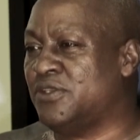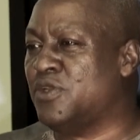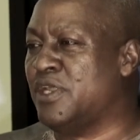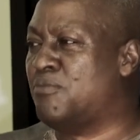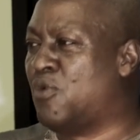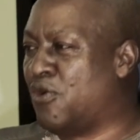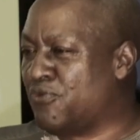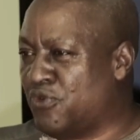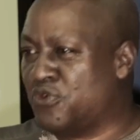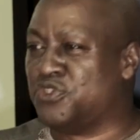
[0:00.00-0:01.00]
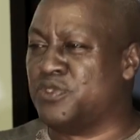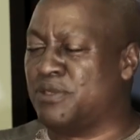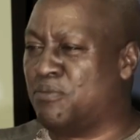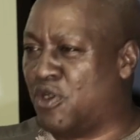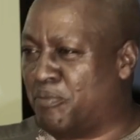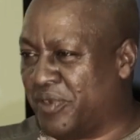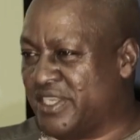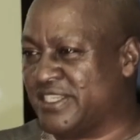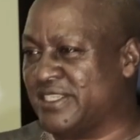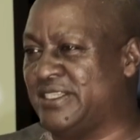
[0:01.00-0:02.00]
you need more roads, you need more
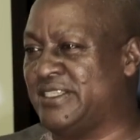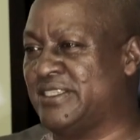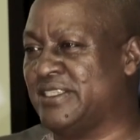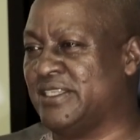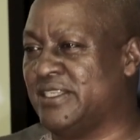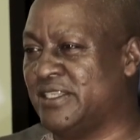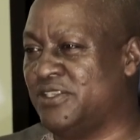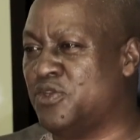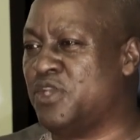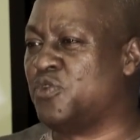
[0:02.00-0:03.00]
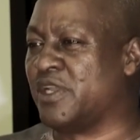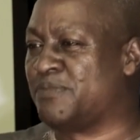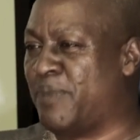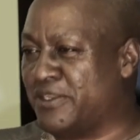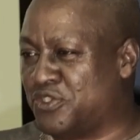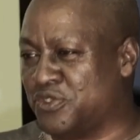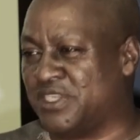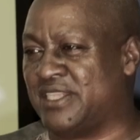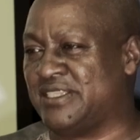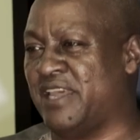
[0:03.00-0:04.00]
bridges, you need to expand social